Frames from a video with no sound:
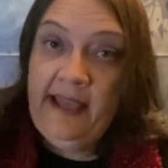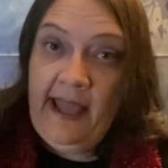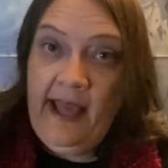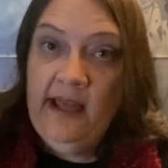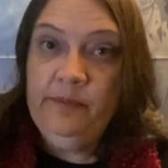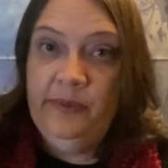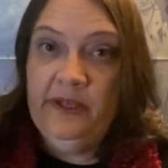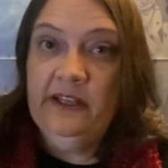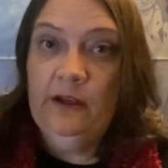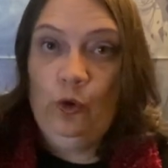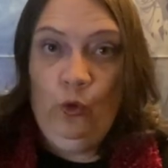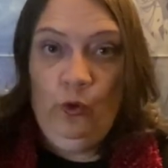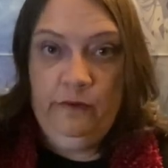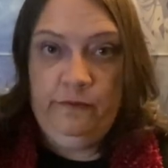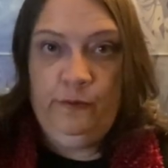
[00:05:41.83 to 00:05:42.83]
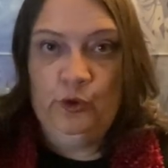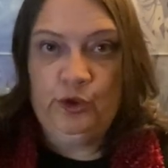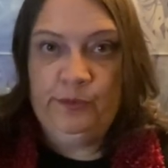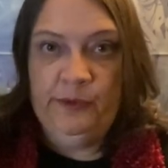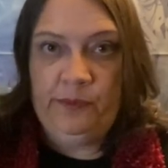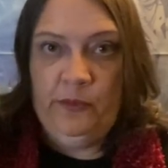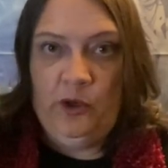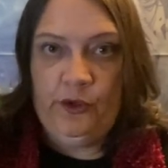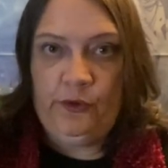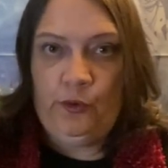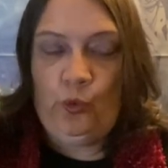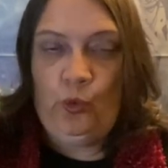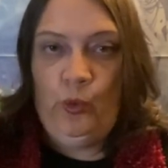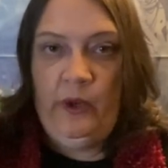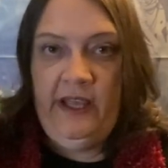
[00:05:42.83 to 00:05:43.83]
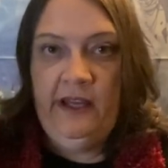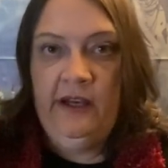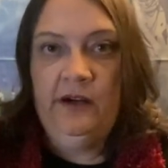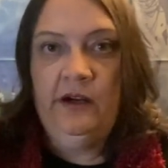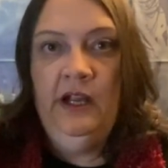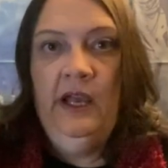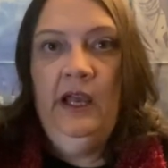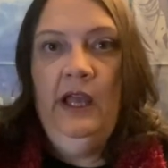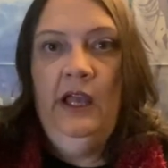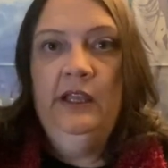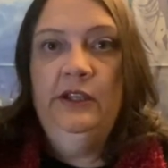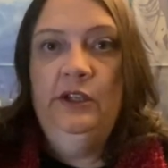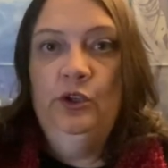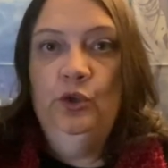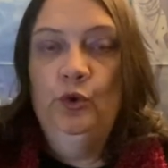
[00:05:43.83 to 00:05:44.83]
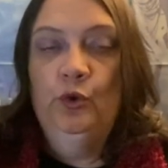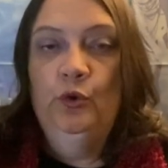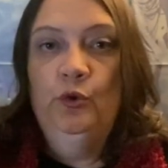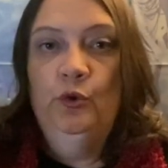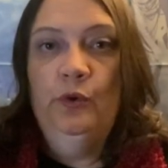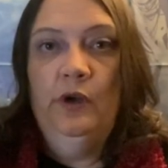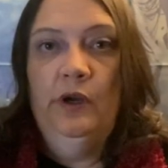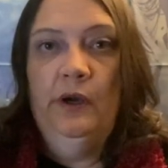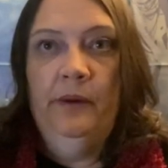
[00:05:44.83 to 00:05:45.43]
can be a law enforcement model where you